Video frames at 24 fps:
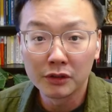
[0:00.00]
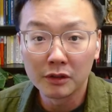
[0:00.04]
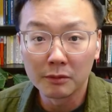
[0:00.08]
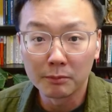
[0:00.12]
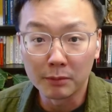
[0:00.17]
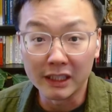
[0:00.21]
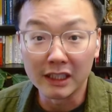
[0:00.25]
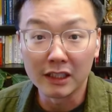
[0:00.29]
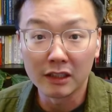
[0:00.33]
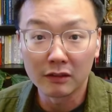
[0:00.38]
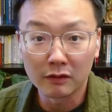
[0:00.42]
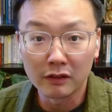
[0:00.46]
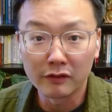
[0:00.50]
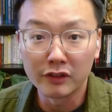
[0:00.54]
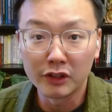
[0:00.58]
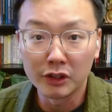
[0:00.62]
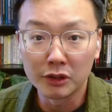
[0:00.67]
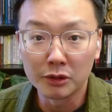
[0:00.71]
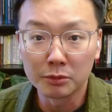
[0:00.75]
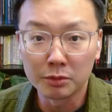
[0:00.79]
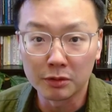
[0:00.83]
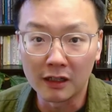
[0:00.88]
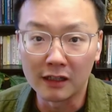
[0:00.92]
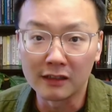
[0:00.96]
peer
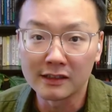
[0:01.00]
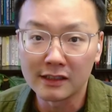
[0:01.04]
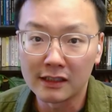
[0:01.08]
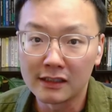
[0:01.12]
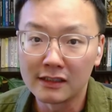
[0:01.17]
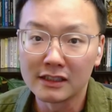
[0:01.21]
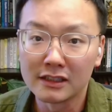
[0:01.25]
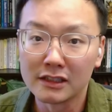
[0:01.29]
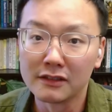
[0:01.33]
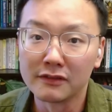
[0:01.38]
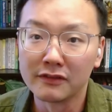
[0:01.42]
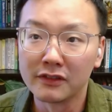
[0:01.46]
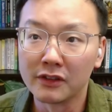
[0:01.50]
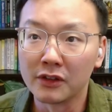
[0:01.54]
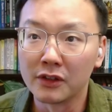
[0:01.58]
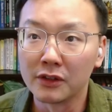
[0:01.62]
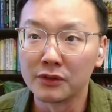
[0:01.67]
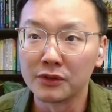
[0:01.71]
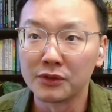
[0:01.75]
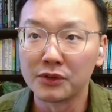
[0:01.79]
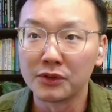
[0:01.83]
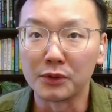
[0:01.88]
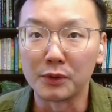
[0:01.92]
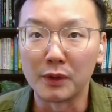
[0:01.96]
review process, so for
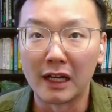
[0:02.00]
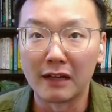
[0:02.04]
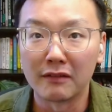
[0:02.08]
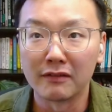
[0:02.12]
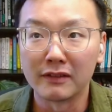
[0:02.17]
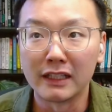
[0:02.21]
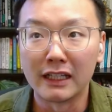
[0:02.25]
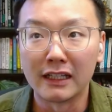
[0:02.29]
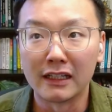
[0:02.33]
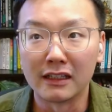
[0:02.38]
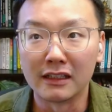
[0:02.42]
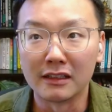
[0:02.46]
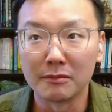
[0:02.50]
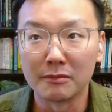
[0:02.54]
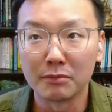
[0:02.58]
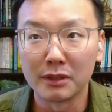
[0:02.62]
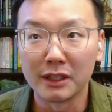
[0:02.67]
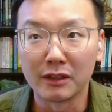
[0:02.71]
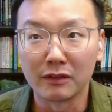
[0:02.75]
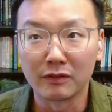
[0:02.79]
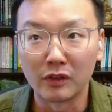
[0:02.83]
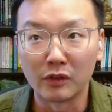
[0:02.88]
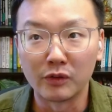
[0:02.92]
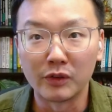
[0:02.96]
those who haven't had
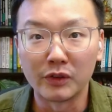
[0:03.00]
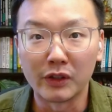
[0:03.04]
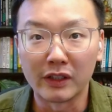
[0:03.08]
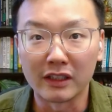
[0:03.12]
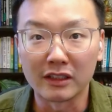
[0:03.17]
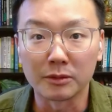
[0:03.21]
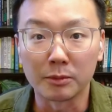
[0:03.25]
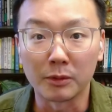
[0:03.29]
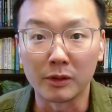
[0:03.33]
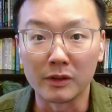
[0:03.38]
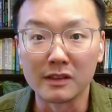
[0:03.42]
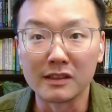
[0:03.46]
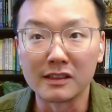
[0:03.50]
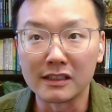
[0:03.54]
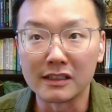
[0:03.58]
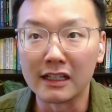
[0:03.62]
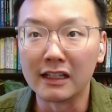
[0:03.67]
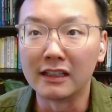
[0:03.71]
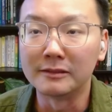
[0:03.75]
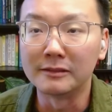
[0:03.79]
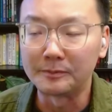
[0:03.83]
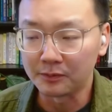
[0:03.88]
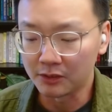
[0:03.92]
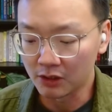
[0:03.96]
peer review experience
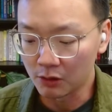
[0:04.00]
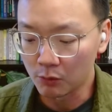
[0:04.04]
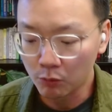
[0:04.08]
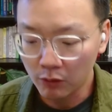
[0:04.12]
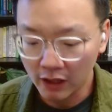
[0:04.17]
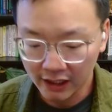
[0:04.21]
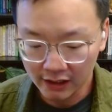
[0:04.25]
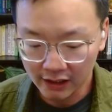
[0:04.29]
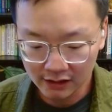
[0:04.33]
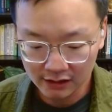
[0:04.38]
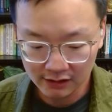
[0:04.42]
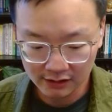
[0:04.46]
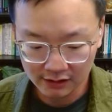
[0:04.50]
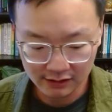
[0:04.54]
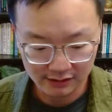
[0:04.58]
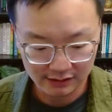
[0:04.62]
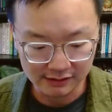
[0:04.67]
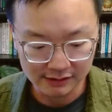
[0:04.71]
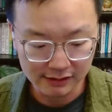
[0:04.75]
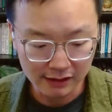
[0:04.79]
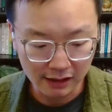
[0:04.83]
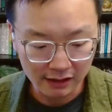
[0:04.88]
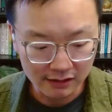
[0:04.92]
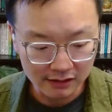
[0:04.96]
yet, the way
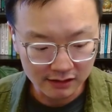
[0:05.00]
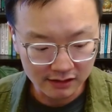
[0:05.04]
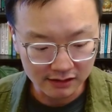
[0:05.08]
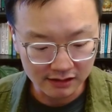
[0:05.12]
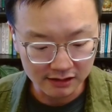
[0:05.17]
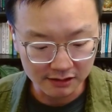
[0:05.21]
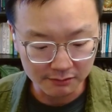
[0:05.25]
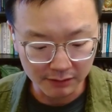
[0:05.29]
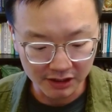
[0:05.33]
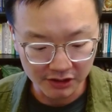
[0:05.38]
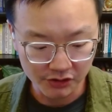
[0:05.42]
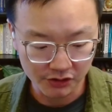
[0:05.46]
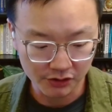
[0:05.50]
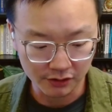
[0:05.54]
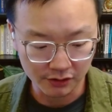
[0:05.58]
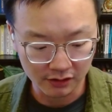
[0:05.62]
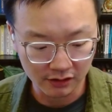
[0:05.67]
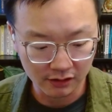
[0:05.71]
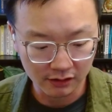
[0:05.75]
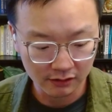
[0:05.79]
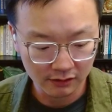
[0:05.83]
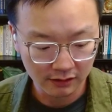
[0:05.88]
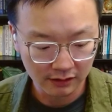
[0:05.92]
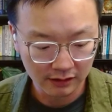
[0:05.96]
scientists make
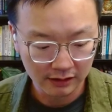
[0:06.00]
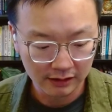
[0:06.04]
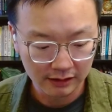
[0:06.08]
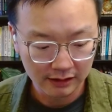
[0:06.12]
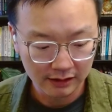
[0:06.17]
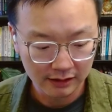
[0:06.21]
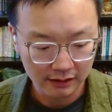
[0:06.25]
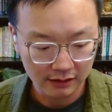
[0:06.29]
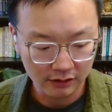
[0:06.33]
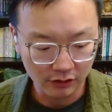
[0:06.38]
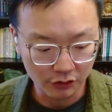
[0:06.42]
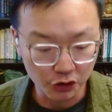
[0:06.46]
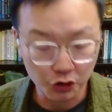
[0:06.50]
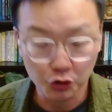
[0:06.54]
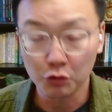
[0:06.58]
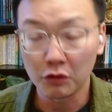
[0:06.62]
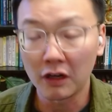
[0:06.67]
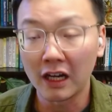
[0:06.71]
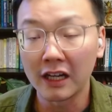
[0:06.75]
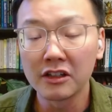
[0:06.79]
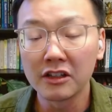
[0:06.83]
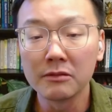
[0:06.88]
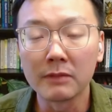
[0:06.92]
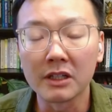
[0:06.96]
sure or
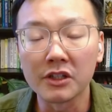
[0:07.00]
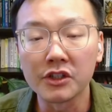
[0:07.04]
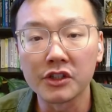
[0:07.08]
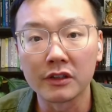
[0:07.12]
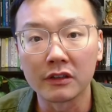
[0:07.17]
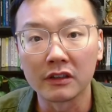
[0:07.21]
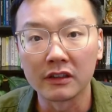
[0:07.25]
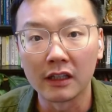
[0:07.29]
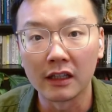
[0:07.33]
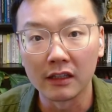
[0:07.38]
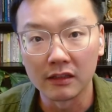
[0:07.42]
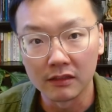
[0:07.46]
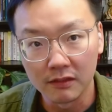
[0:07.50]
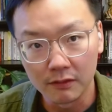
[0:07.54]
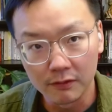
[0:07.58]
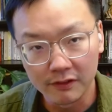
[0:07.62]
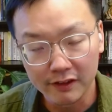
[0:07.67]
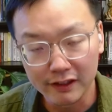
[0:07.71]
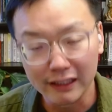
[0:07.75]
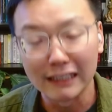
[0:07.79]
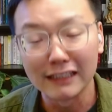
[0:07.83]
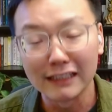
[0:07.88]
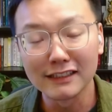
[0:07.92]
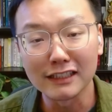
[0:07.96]
try to make sure that
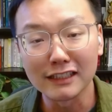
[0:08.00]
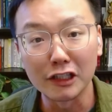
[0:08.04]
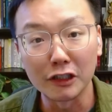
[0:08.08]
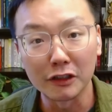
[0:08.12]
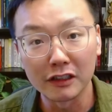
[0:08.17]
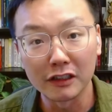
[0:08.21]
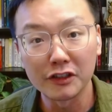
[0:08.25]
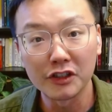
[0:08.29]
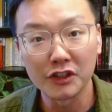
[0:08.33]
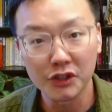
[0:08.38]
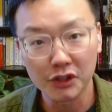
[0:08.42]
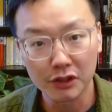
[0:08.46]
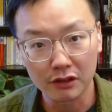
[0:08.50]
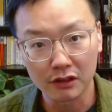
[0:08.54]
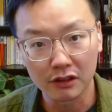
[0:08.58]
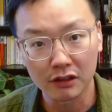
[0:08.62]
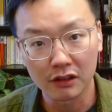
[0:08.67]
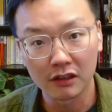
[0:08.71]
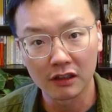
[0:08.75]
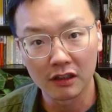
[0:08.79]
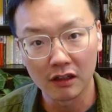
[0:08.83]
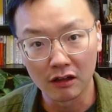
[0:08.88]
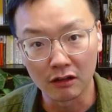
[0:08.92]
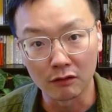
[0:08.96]
things in the
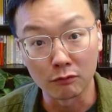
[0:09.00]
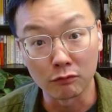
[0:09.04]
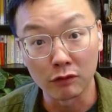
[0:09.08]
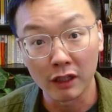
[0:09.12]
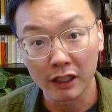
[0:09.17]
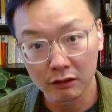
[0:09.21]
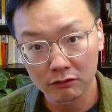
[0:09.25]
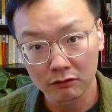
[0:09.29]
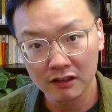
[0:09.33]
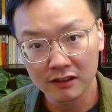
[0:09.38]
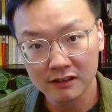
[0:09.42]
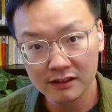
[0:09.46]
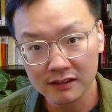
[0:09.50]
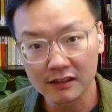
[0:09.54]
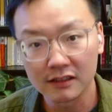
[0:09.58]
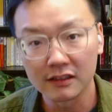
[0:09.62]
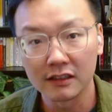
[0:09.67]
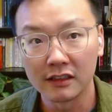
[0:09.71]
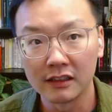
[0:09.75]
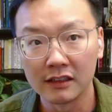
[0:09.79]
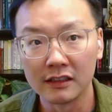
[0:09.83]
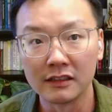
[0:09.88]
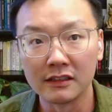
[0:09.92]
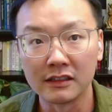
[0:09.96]
literature are rigorous
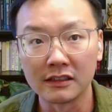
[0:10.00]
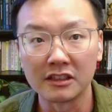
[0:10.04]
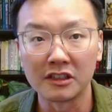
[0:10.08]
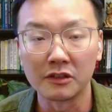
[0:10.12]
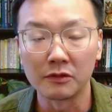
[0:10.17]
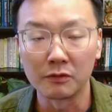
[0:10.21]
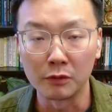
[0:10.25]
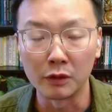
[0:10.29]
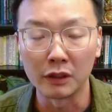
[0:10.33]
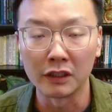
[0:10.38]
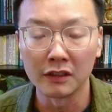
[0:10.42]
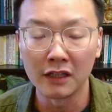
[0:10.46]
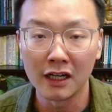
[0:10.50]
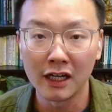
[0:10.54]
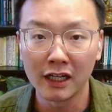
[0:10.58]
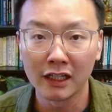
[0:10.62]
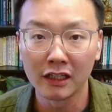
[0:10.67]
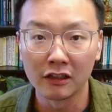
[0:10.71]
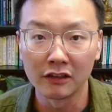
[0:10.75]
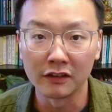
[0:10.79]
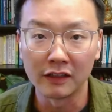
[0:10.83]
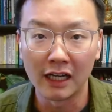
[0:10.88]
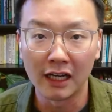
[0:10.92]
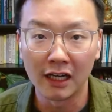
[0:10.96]
is
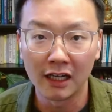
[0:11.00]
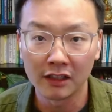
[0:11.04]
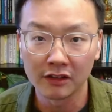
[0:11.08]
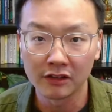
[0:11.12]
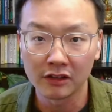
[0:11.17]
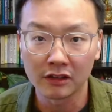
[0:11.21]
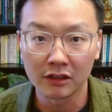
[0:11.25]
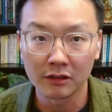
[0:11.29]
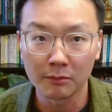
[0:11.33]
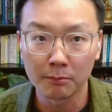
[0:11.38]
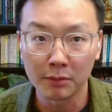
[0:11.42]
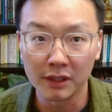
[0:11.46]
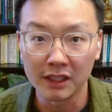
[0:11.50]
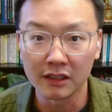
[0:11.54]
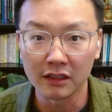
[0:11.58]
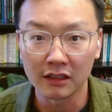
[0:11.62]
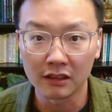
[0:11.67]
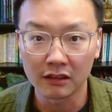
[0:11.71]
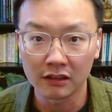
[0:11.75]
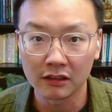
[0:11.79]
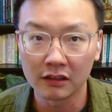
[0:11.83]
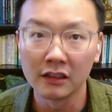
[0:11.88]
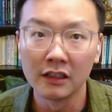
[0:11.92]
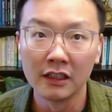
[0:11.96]
relying on other
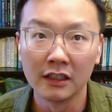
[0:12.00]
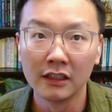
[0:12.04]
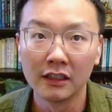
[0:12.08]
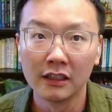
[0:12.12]
peer